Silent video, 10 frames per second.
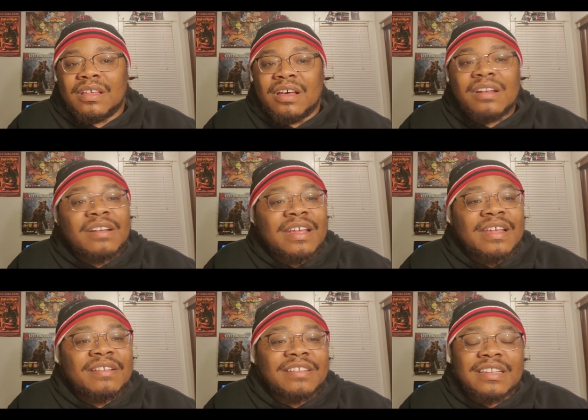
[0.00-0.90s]
other
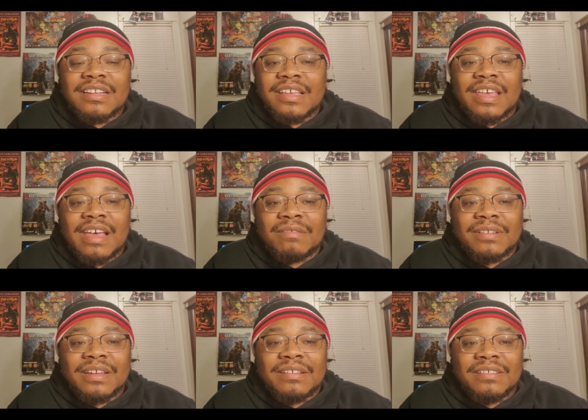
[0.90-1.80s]
than seeing the
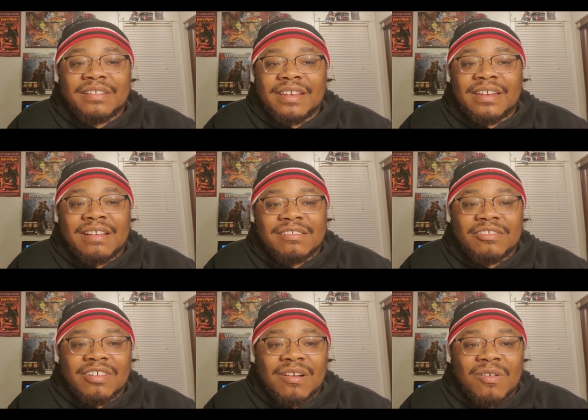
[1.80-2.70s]
captain just getting out the
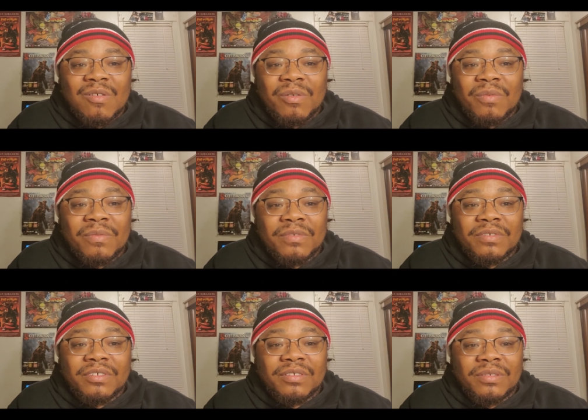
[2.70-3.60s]
shower,
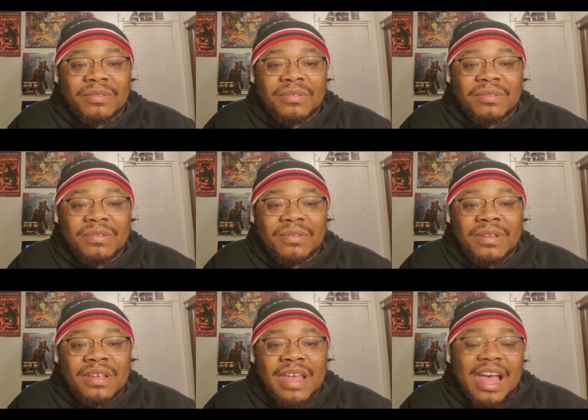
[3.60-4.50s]
just
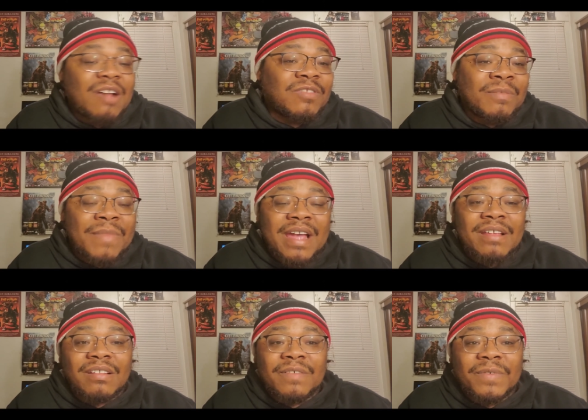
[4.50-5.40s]
after
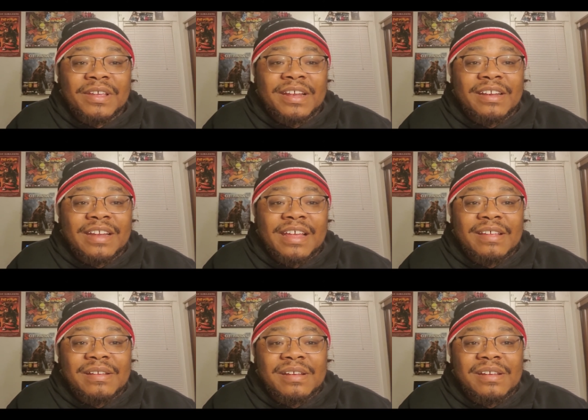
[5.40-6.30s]
mindedly forgetting
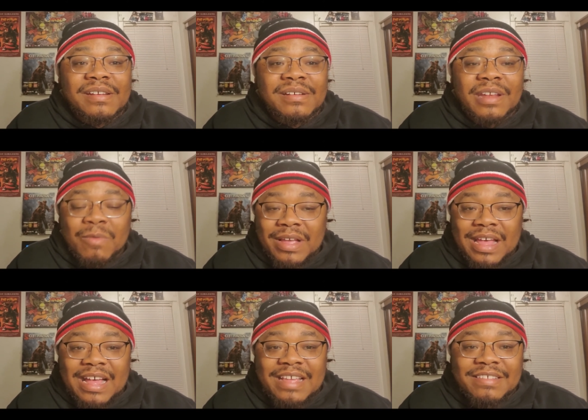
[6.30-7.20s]
that there were
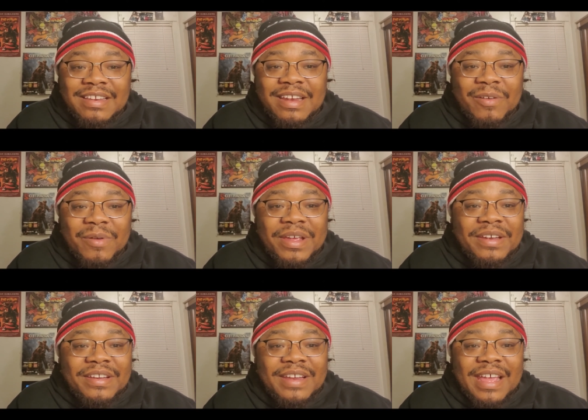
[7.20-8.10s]
guys in there
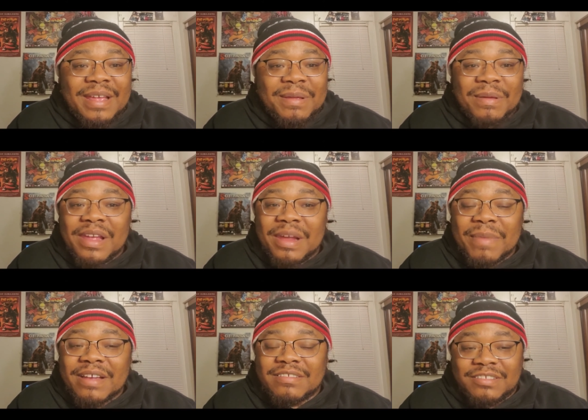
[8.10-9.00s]
and that
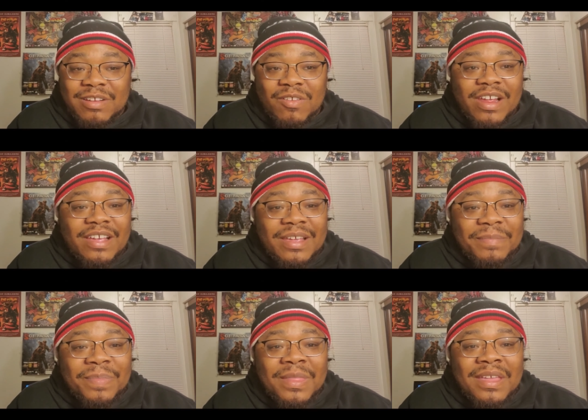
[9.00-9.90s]
everybody could just see her naked.
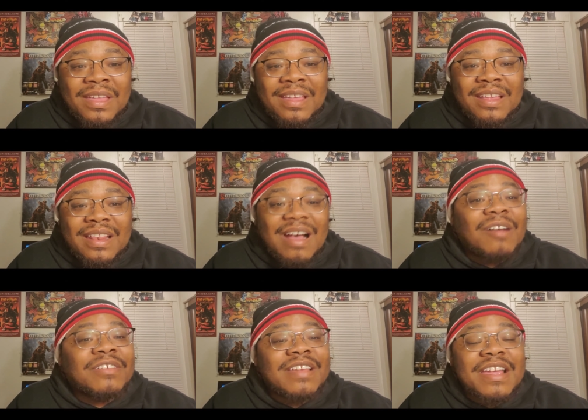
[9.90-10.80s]
No,
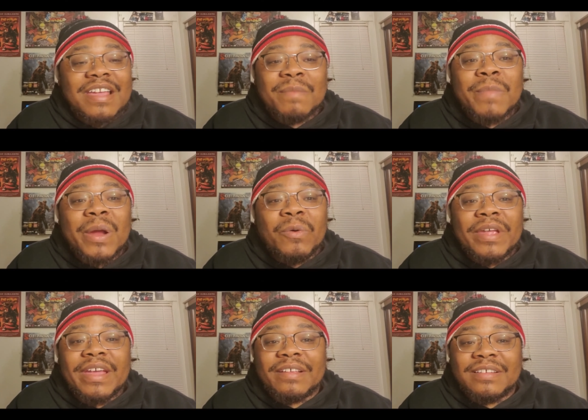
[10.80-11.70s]
she can't get
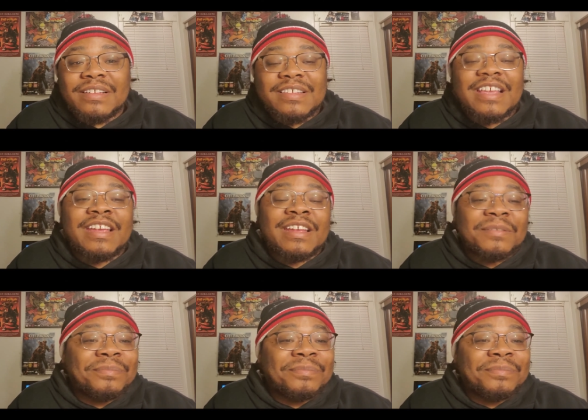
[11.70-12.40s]
married, as she said.